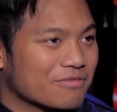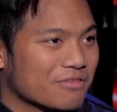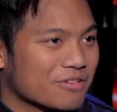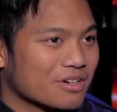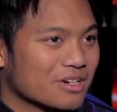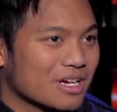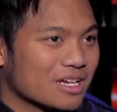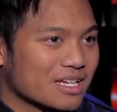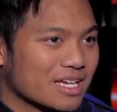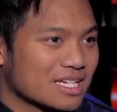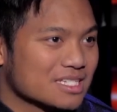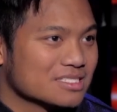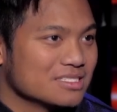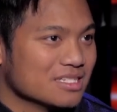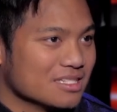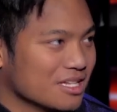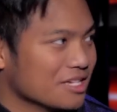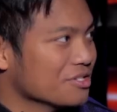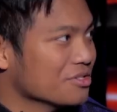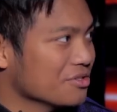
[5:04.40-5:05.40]
for, I guess,
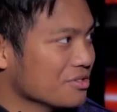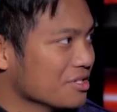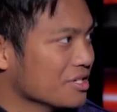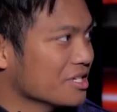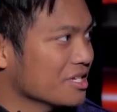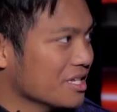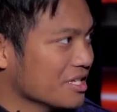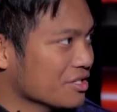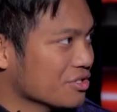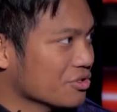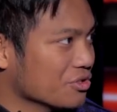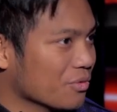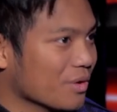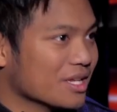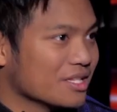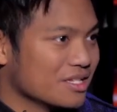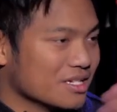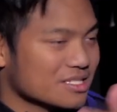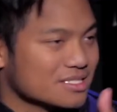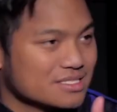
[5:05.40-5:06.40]
the La Union and you
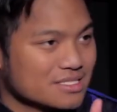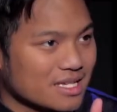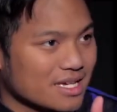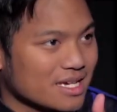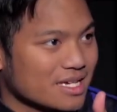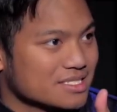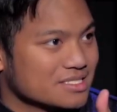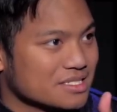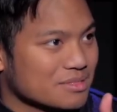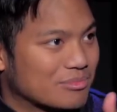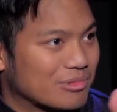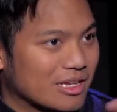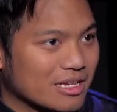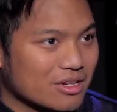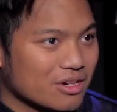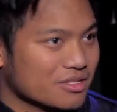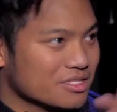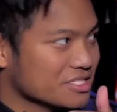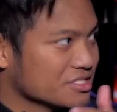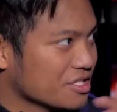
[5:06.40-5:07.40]
went to the States and played
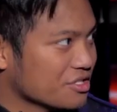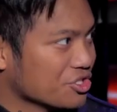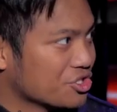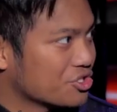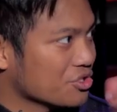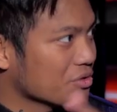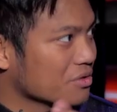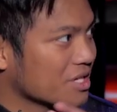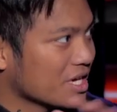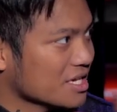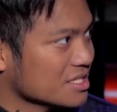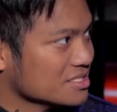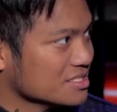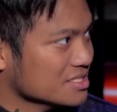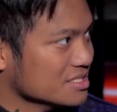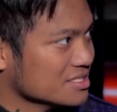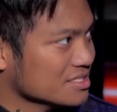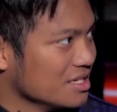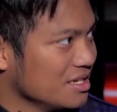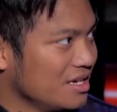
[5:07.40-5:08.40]
all these other
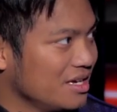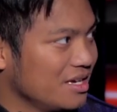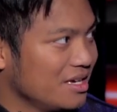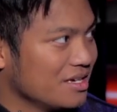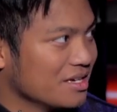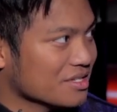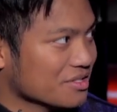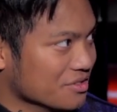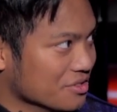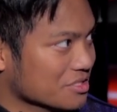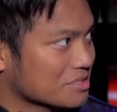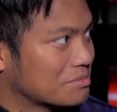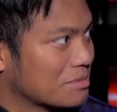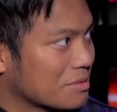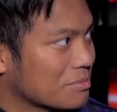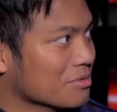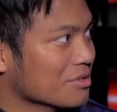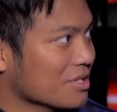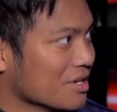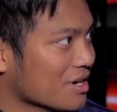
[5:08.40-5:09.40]
showcases, there's
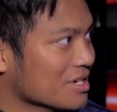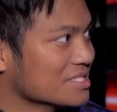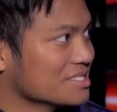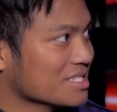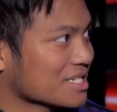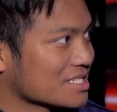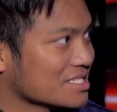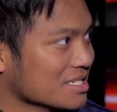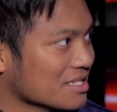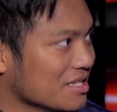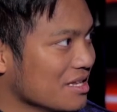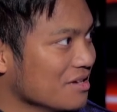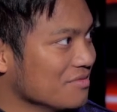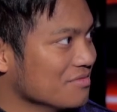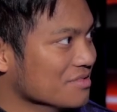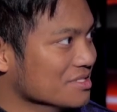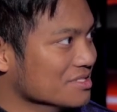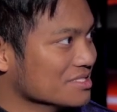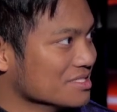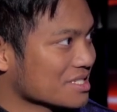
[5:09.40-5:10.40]
people that are
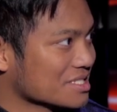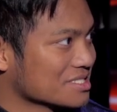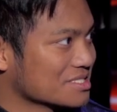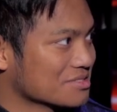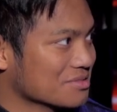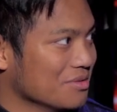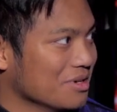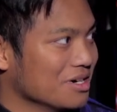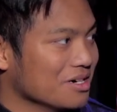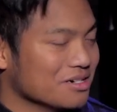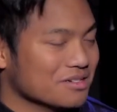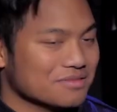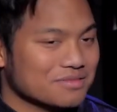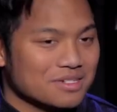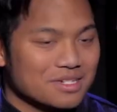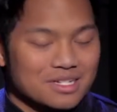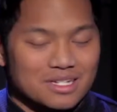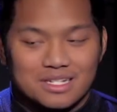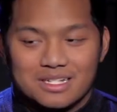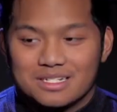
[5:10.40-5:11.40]
6'11, 6'12. Yeah.
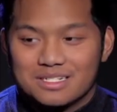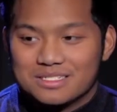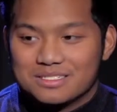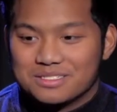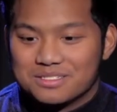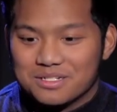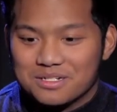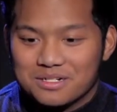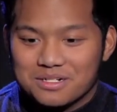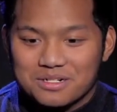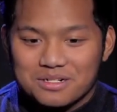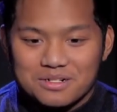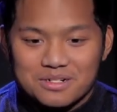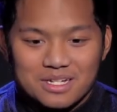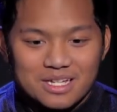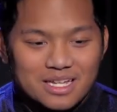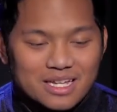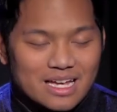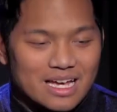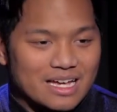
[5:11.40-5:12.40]
So,
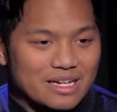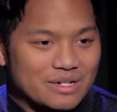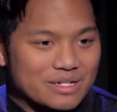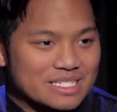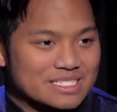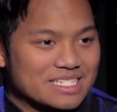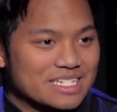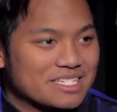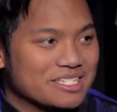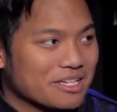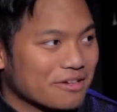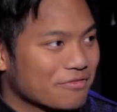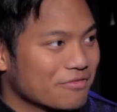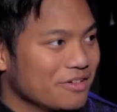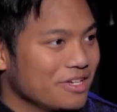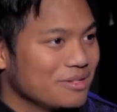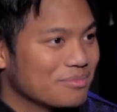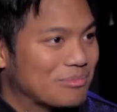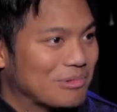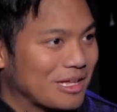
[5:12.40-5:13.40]
is it
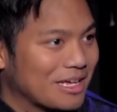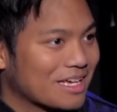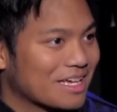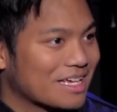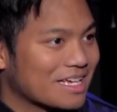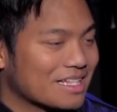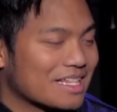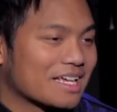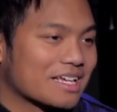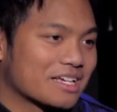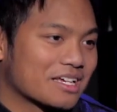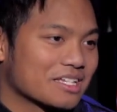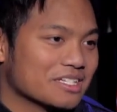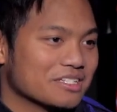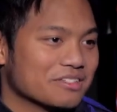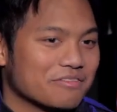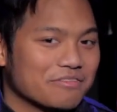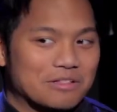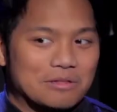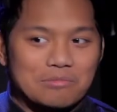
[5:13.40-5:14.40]
different playing like
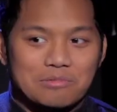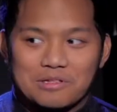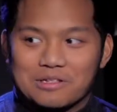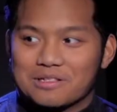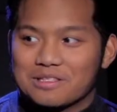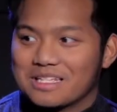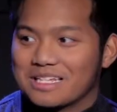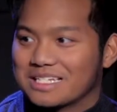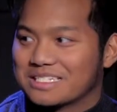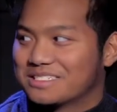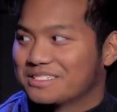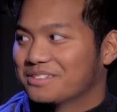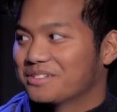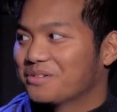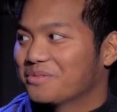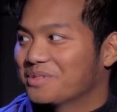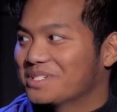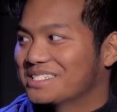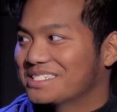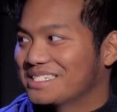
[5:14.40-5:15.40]
in the Filipino leagues? You know,
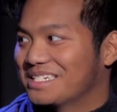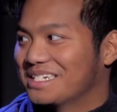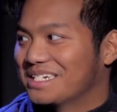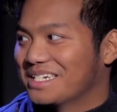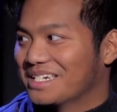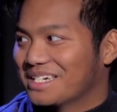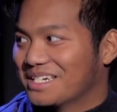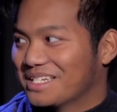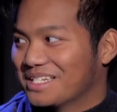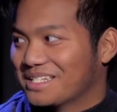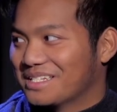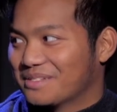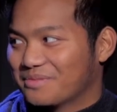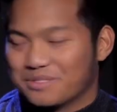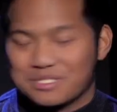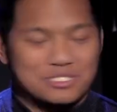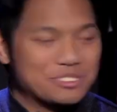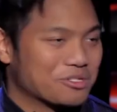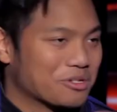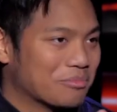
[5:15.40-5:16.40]
we see we
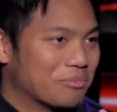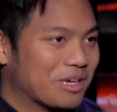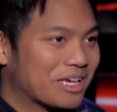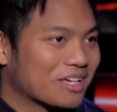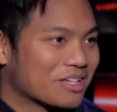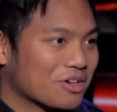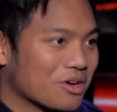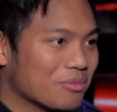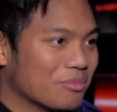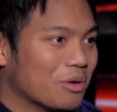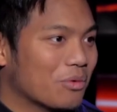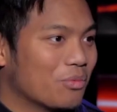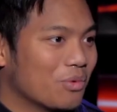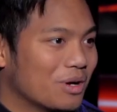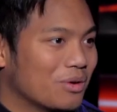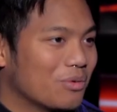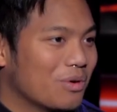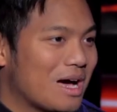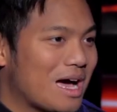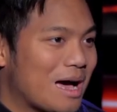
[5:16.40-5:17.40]
see you're big and all, but
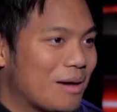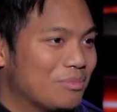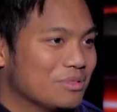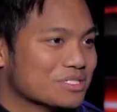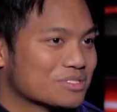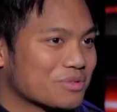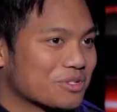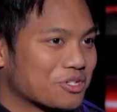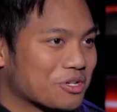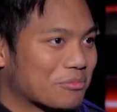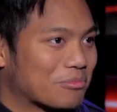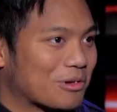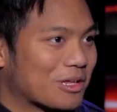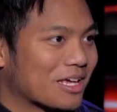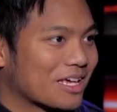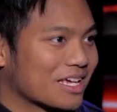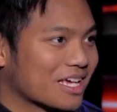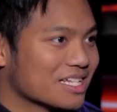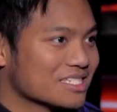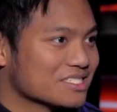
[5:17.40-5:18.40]
what what happens when you're
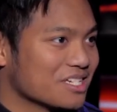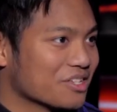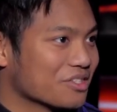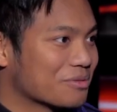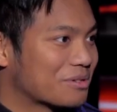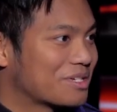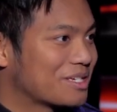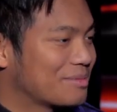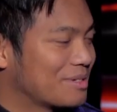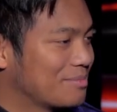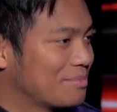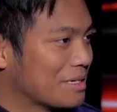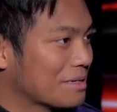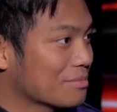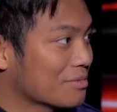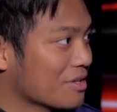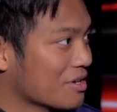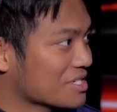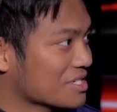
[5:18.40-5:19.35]
playing against other people that